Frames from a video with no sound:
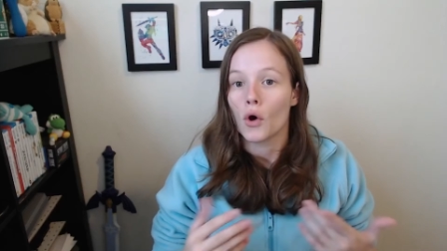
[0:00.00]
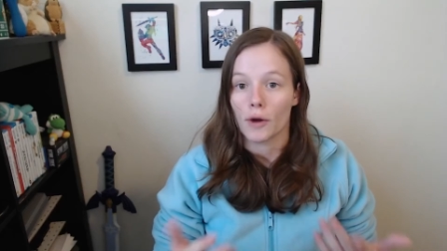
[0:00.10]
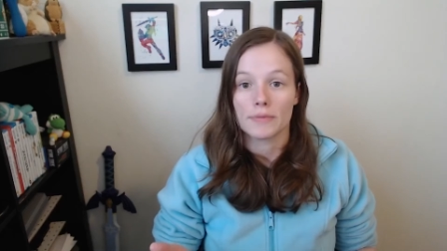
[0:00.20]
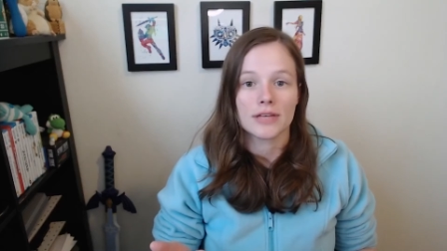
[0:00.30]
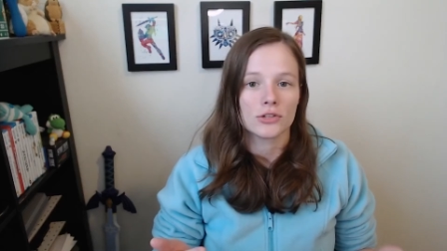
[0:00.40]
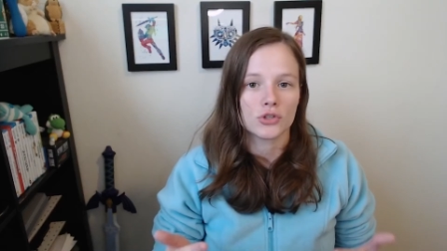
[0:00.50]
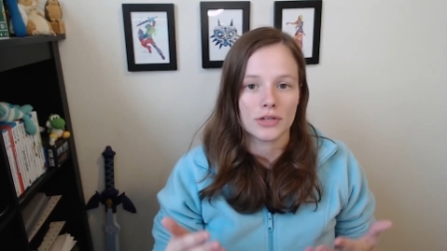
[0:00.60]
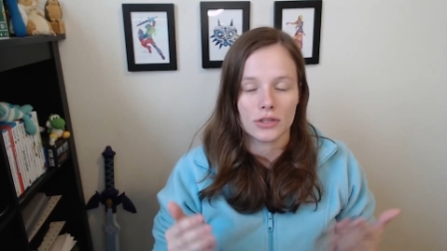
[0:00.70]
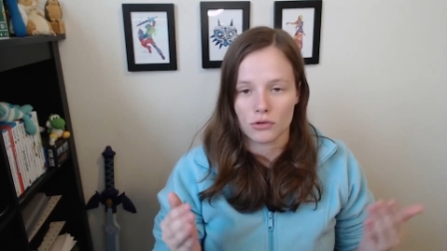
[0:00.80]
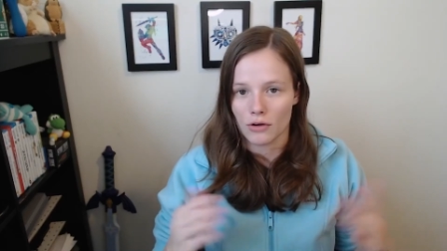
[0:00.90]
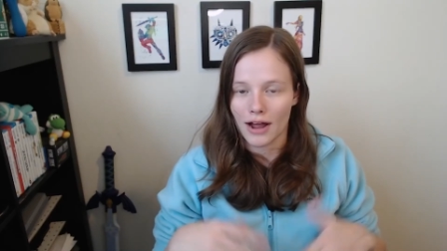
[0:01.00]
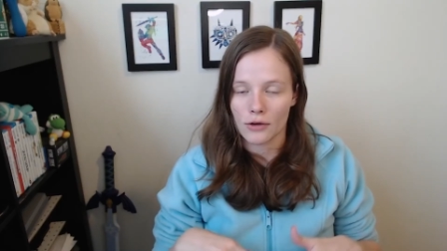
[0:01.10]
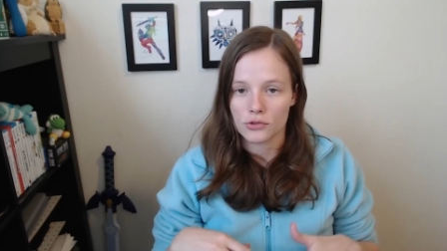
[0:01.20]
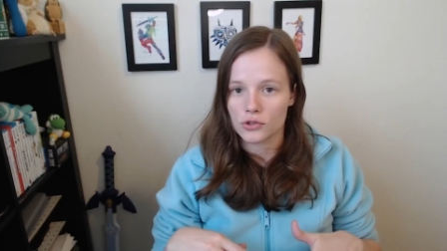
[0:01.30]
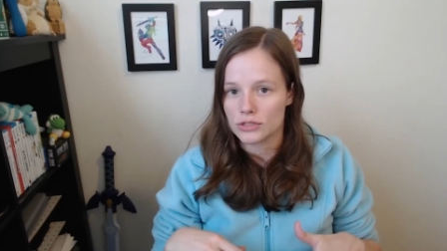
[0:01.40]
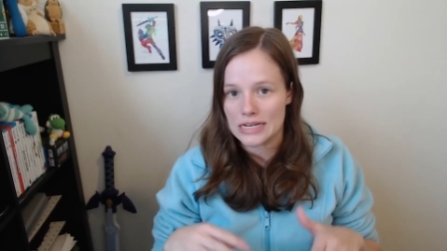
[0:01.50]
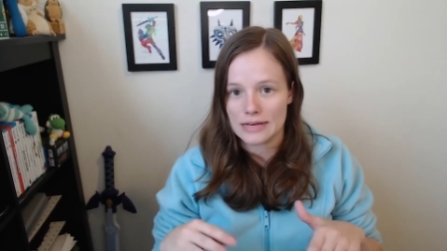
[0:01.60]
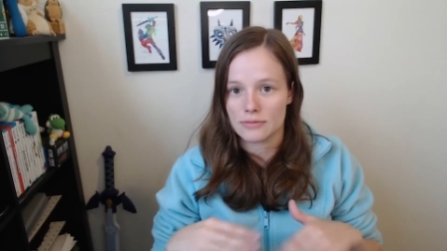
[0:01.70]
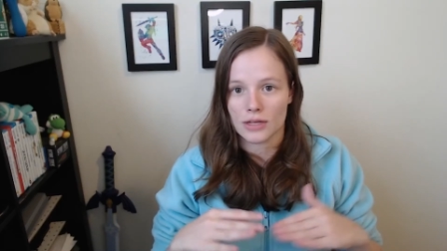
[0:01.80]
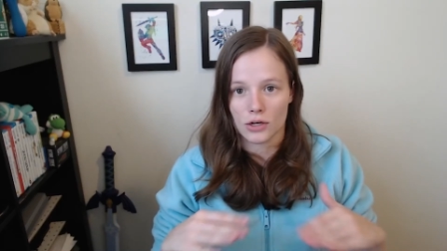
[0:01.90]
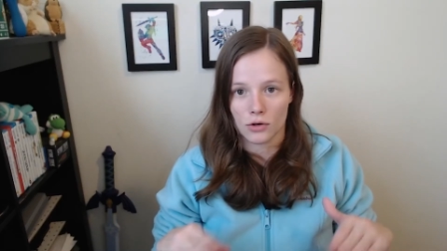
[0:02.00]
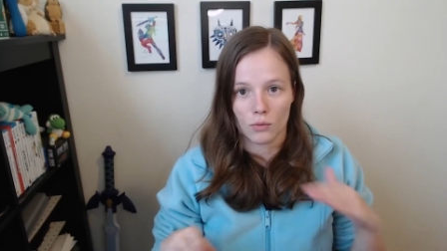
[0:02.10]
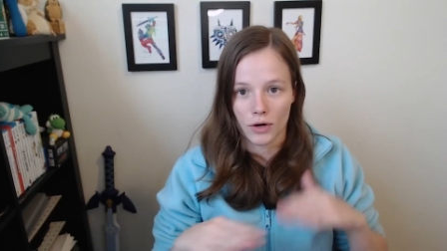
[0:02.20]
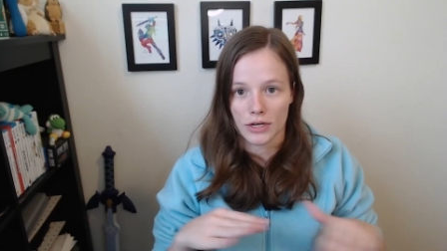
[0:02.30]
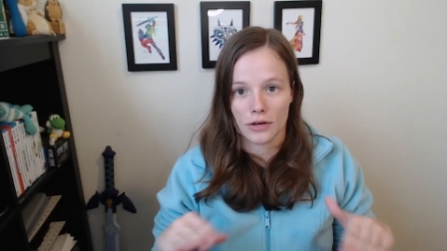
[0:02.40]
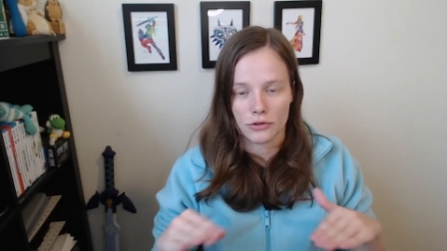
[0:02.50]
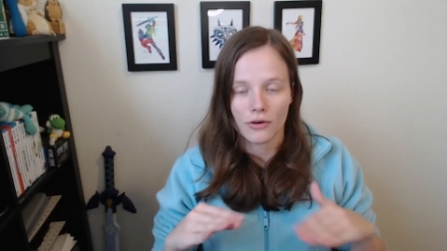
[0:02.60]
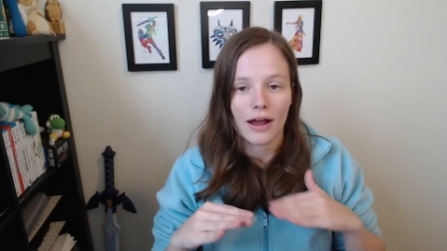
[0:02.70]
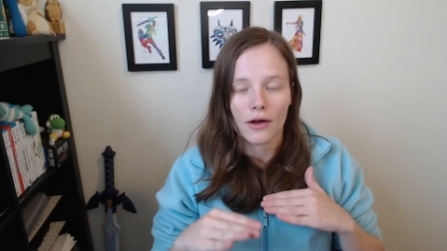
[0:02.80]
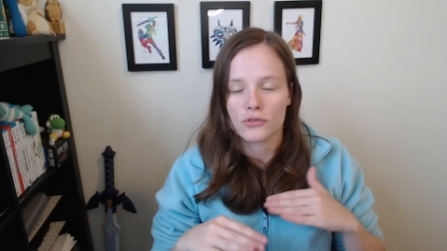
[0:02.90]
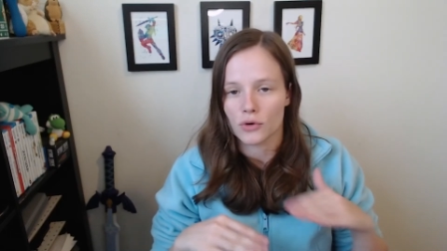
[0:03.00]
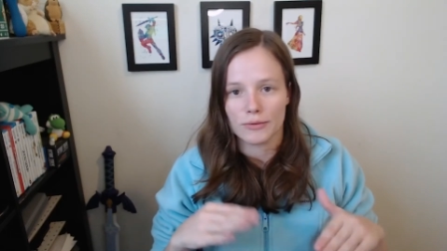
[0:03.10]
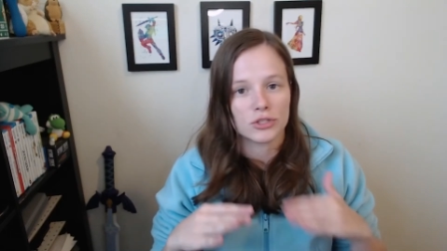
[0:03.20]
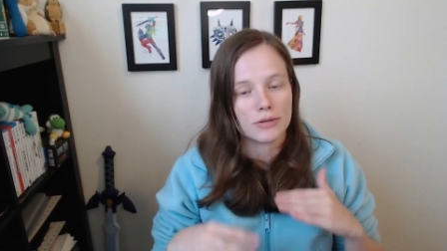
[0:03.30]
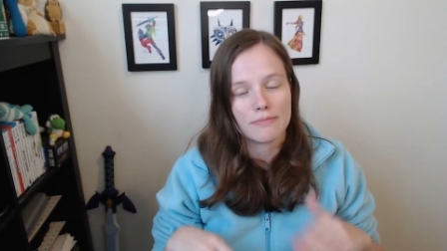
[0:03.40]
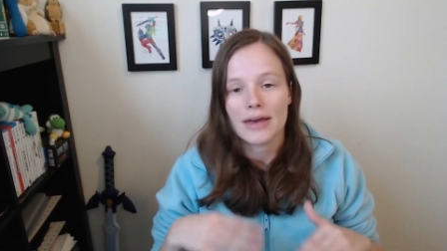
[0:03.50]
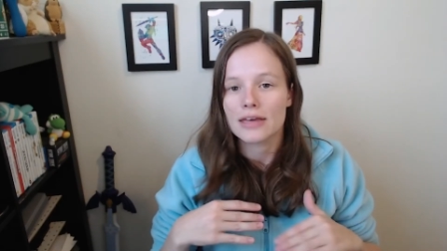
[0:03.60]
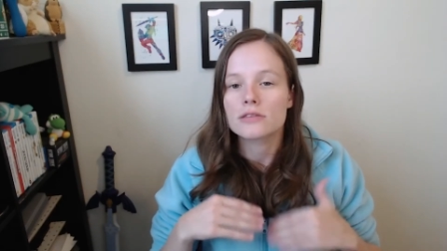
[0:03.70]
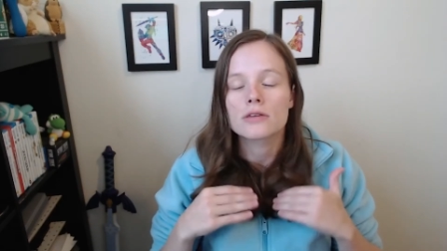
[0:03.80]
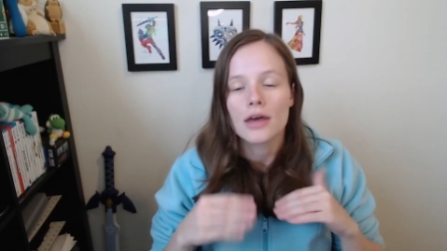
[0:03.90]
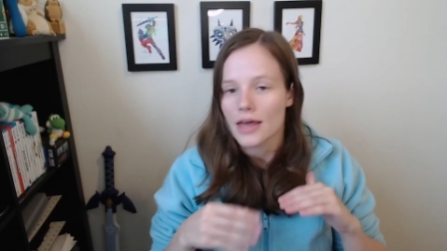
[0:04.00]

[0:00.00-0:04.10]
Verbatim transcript: or potentially the ground teams that are working on the ground or mission base.